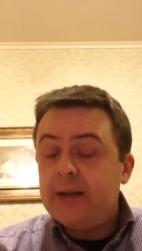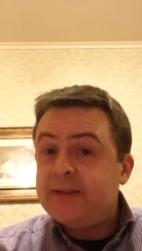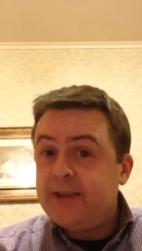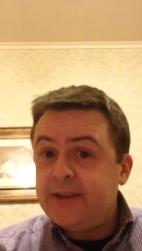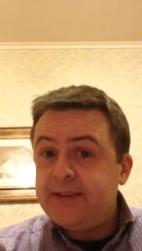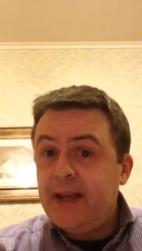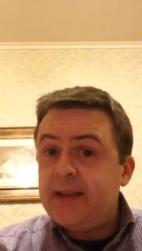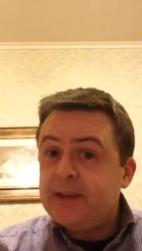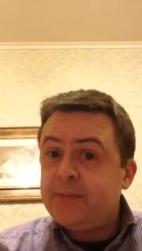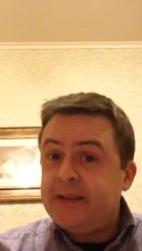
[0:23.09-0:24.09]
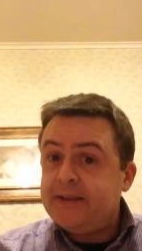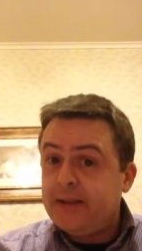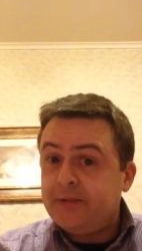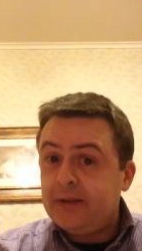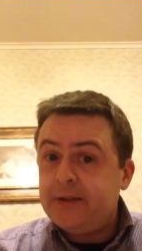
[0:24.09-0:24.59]
Since then, there's been
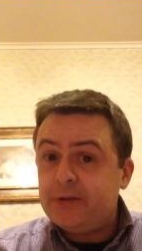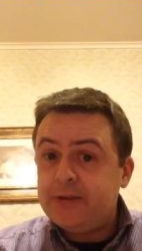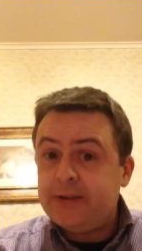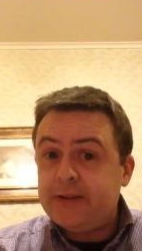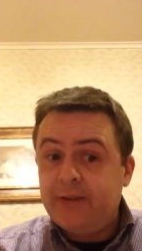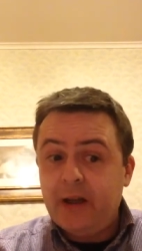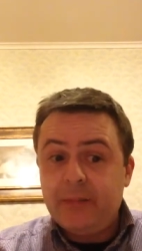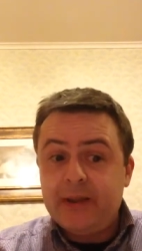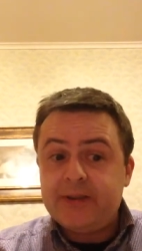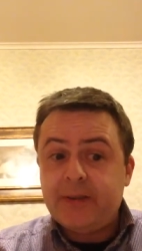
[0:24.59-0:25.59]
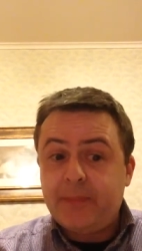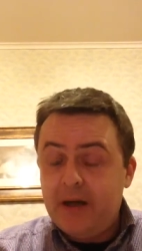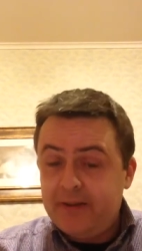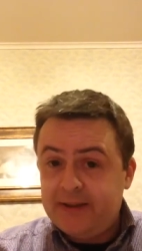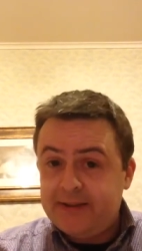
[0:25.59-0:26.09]
several interesting developments
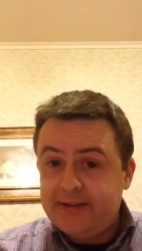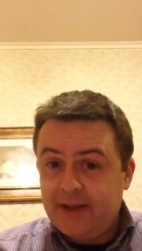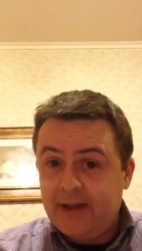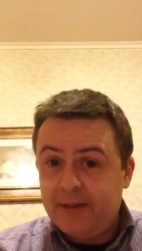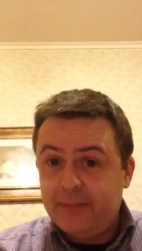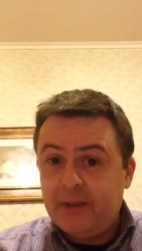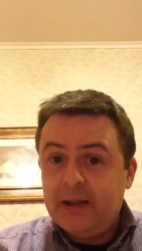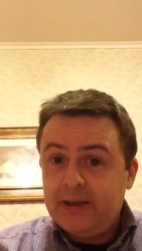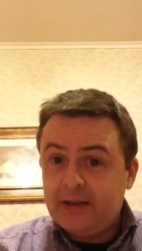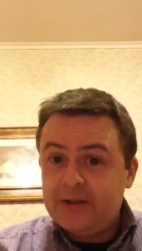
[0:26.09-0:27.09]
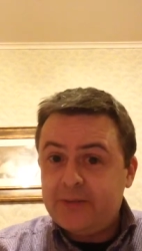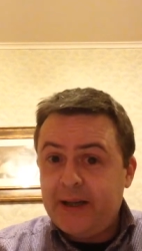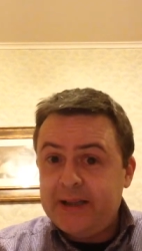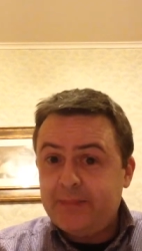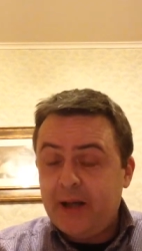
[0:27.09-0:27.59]
about this little
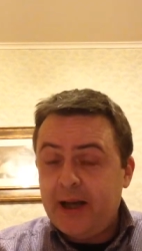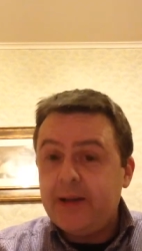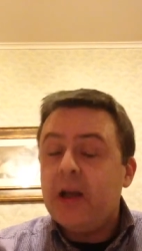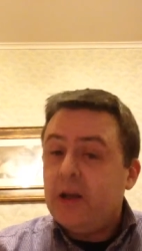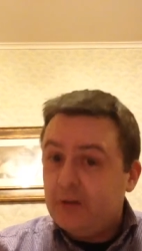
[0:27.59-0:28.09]
space plane.